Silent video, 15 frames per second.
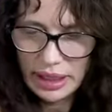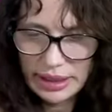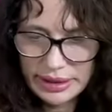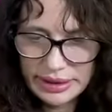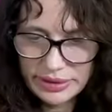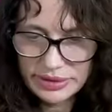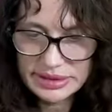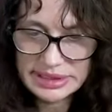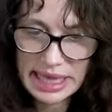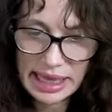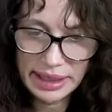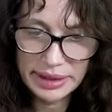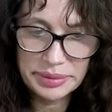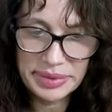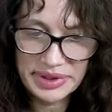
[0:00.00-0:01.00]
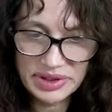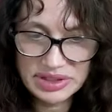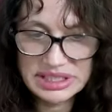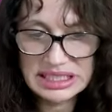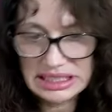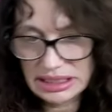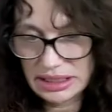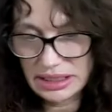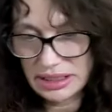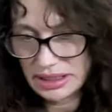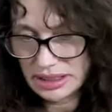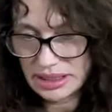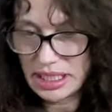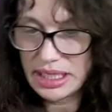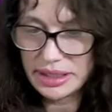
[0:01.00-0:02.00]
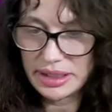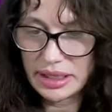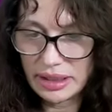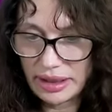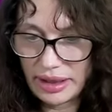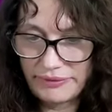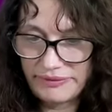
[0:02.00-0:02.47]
and they're sad because, like I said,